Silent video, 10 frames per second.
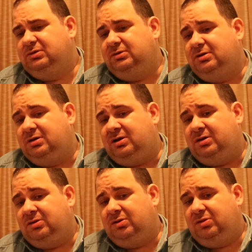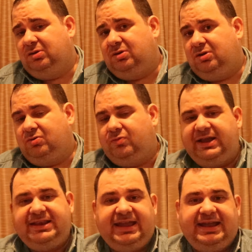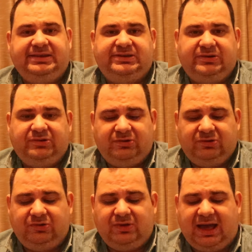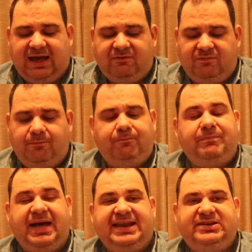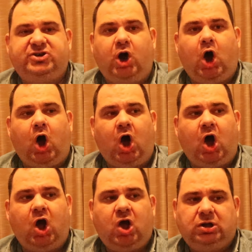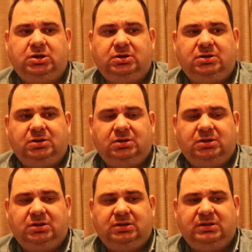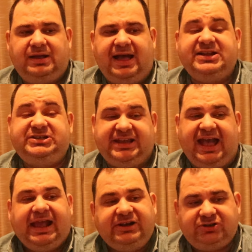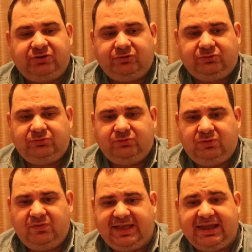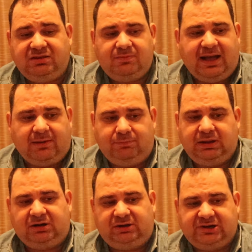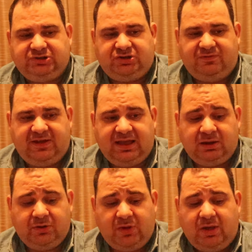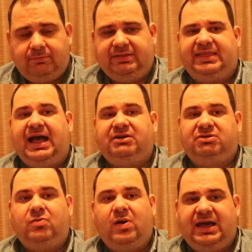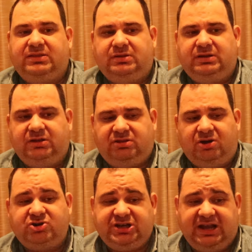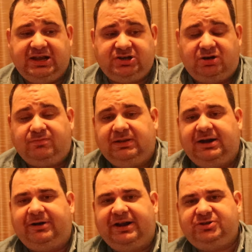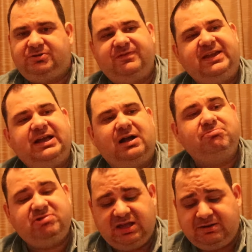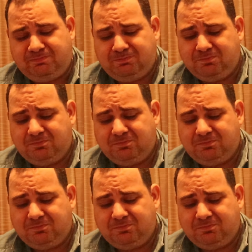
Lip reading: You know, we need to have better educational things about bladder exstrophy, but that's where the Association of Bladder Exstrophy comes in.